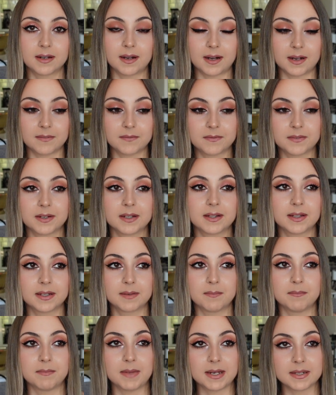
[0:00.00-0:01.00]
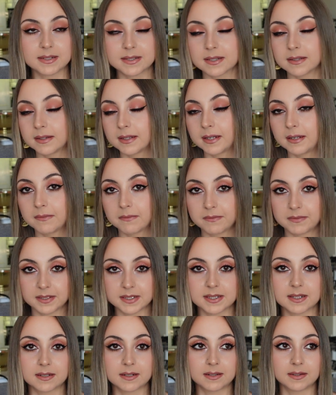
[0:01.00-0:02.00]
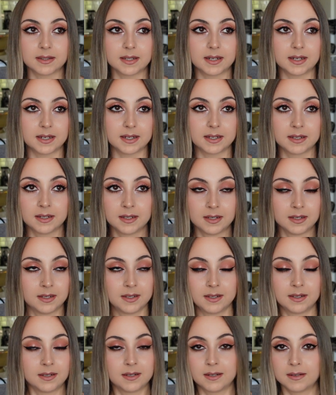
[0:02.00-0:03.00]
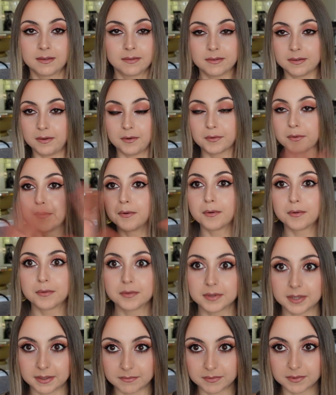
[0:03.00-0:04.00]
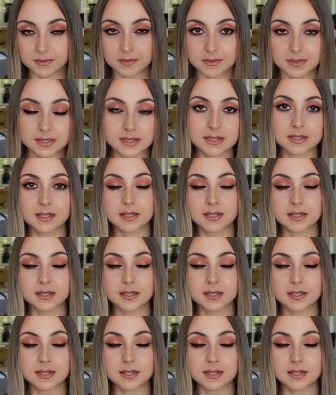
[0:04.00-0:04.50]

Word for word: I feel it mentally, physically, on all levels.